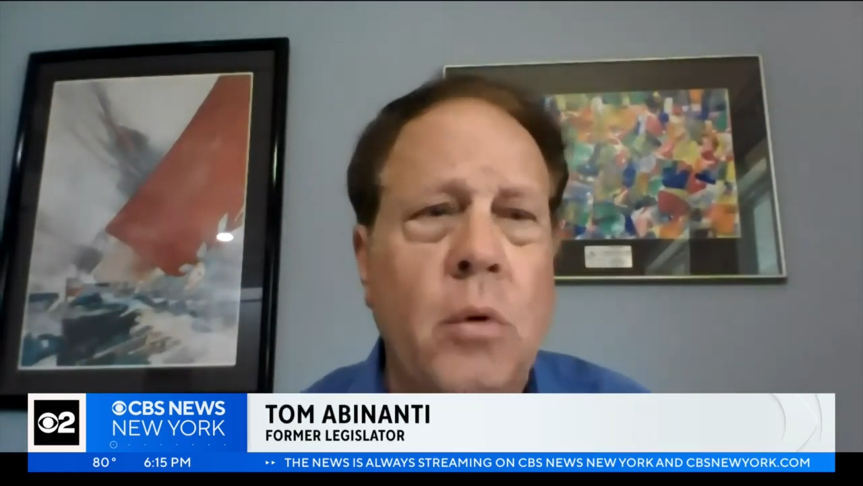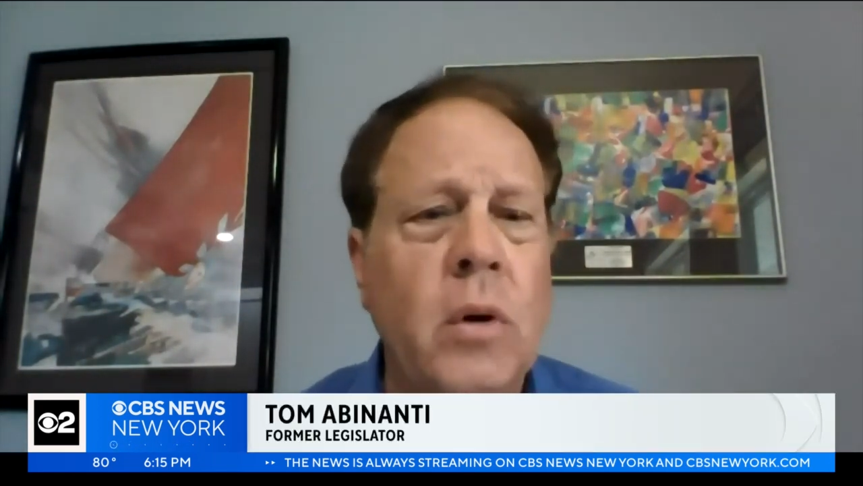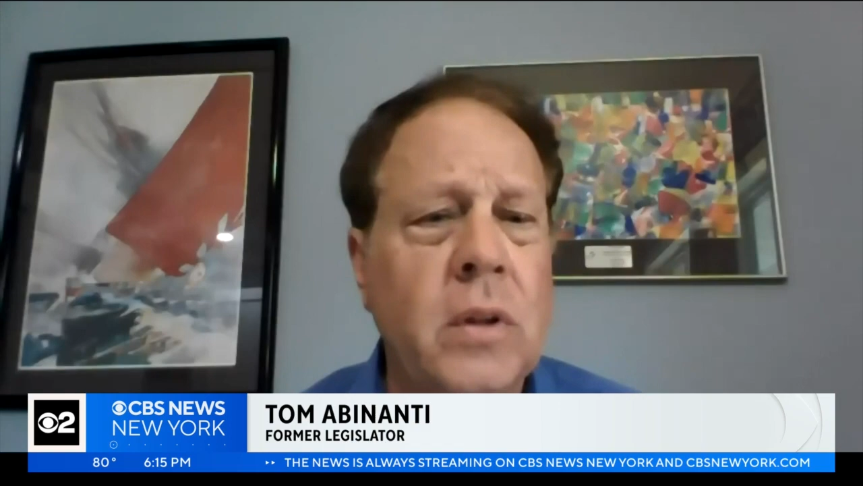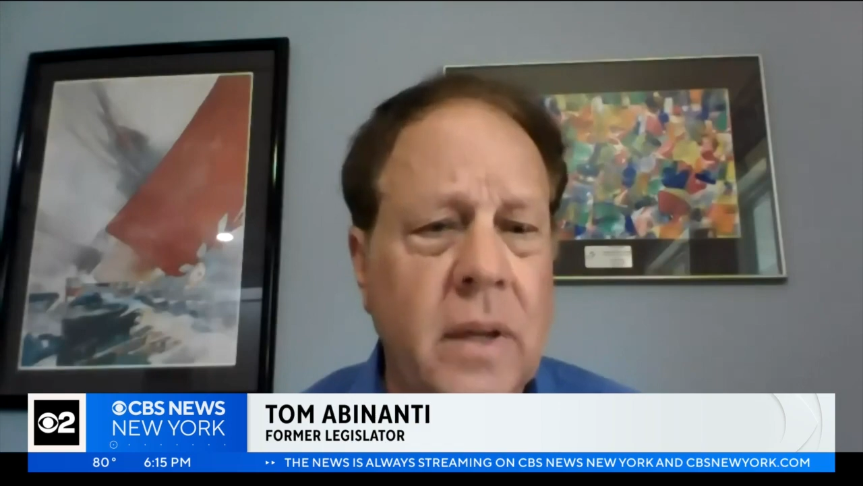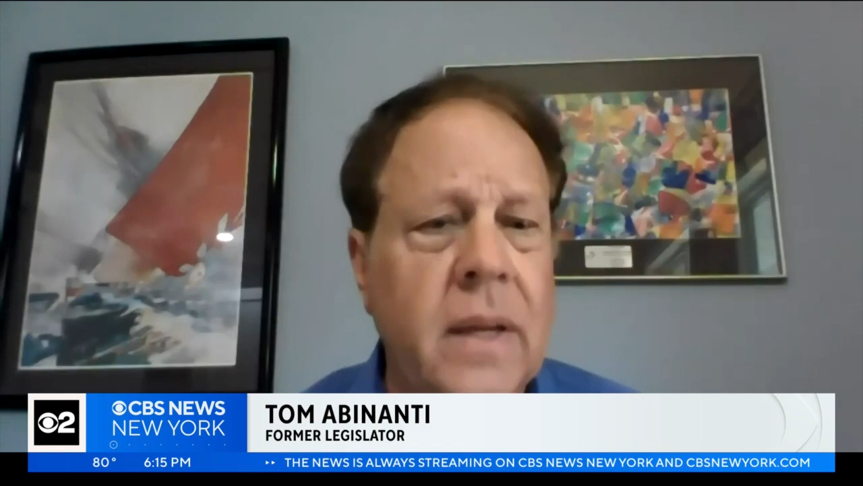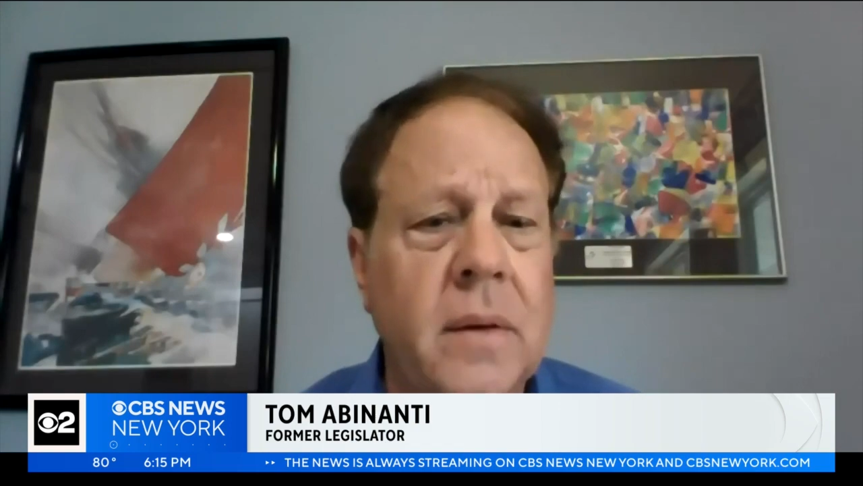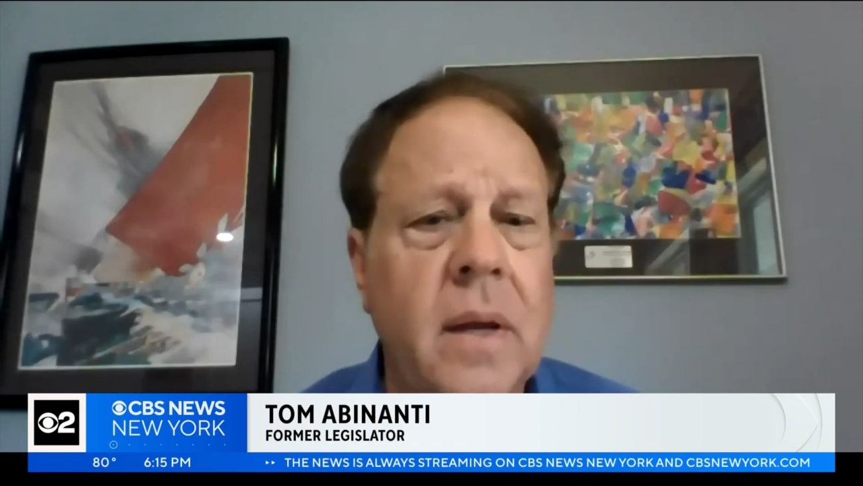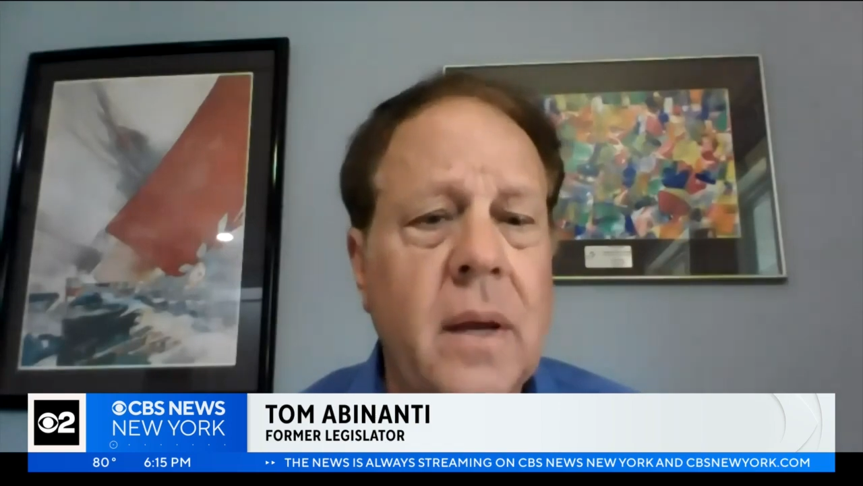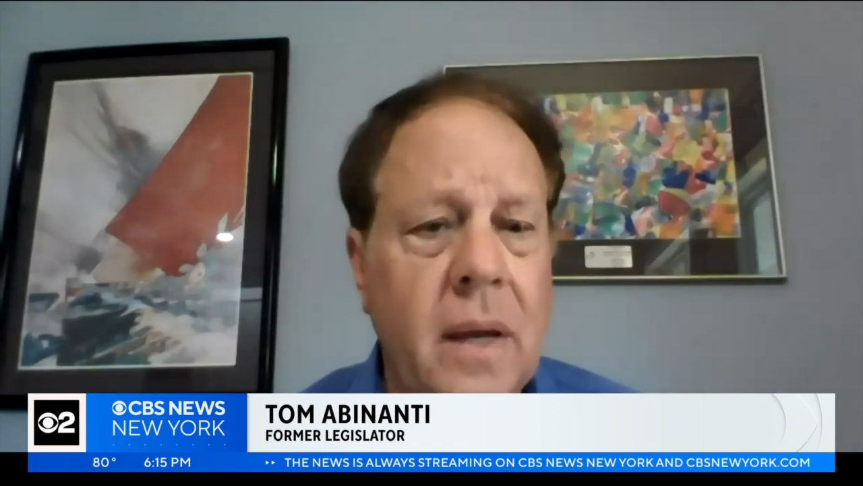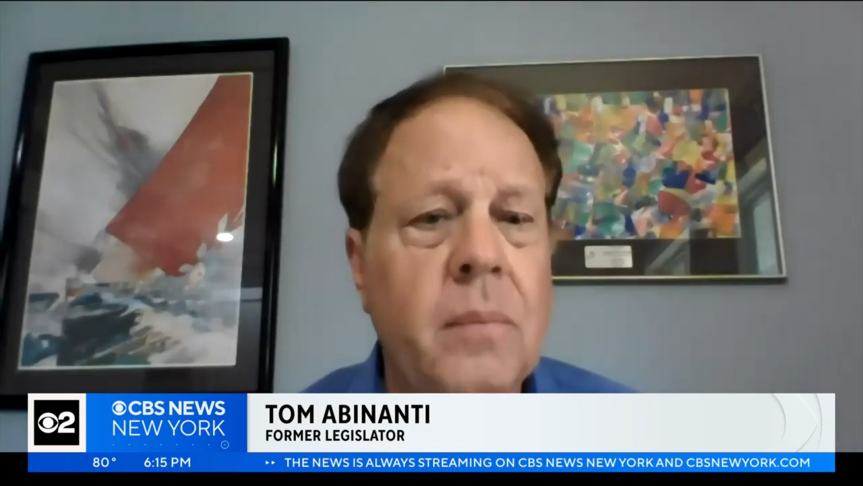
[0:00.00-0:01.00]
so broadly
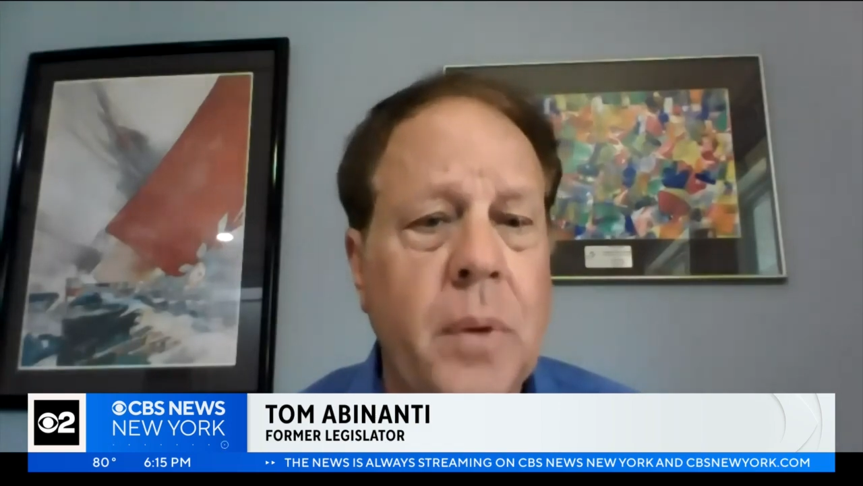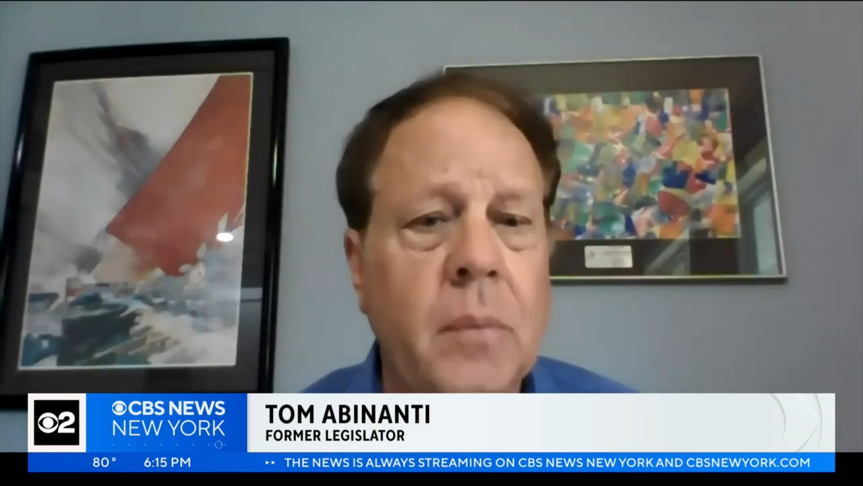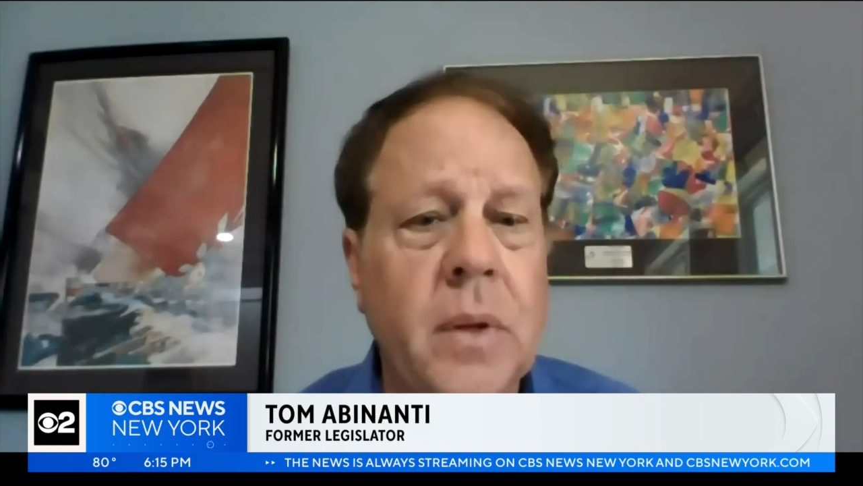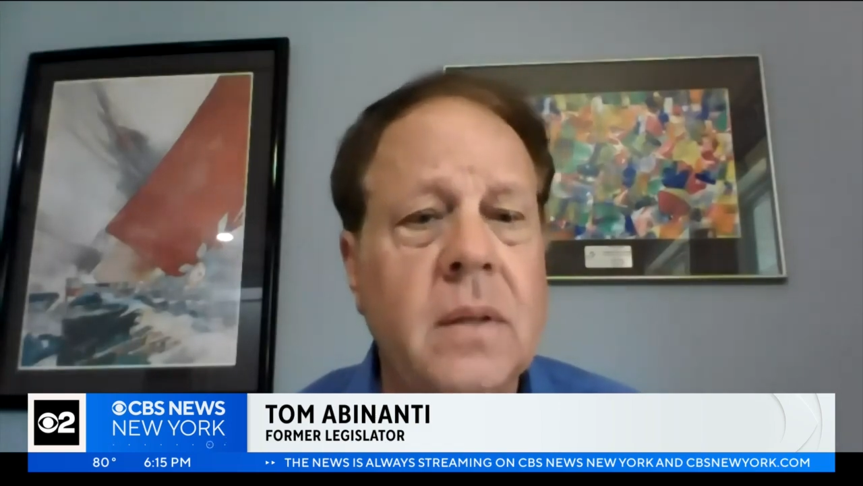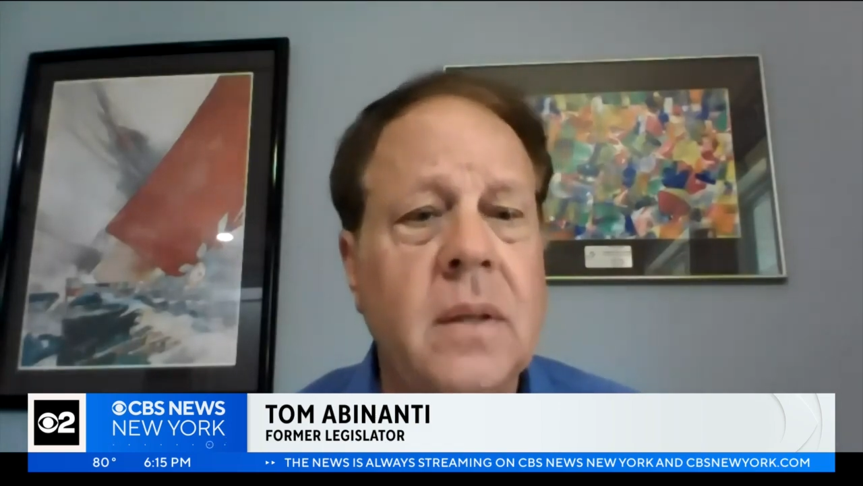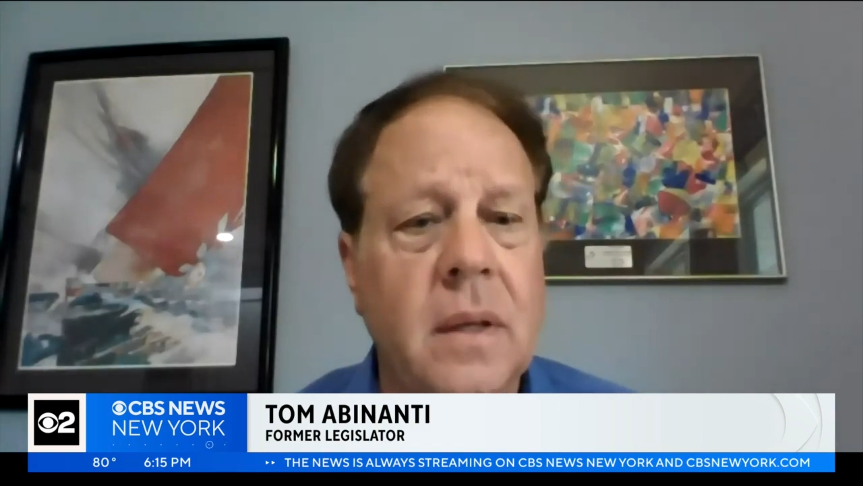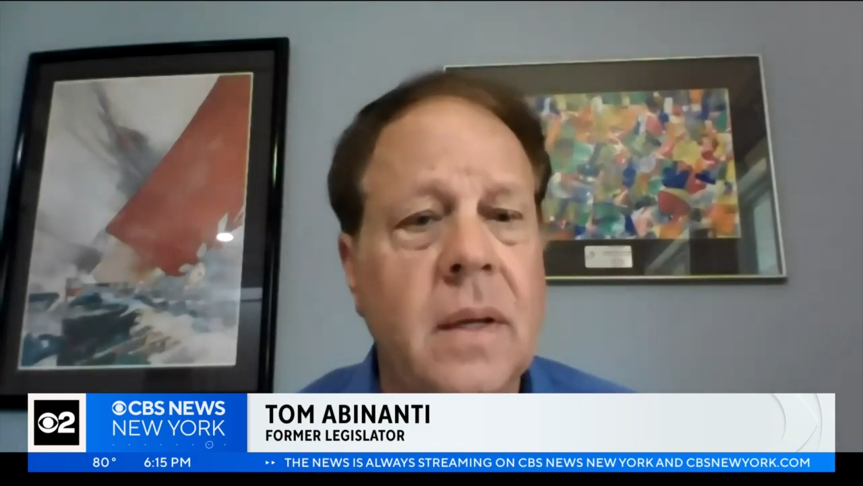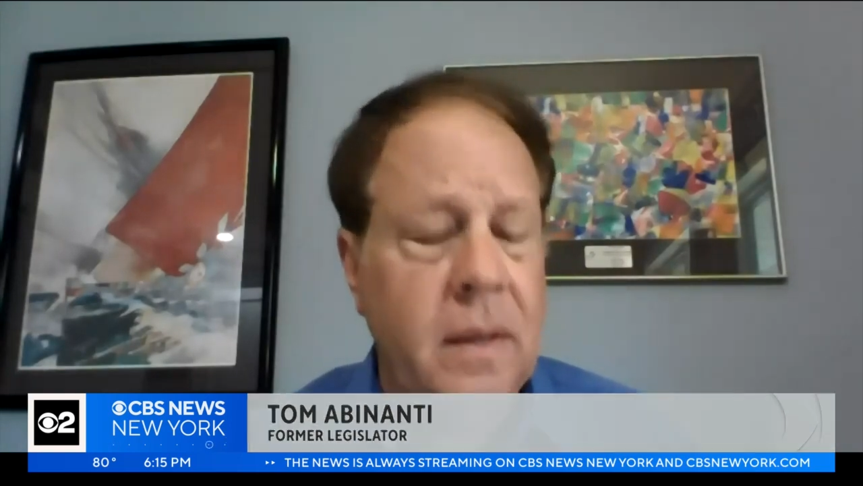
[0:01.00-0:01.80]
in in public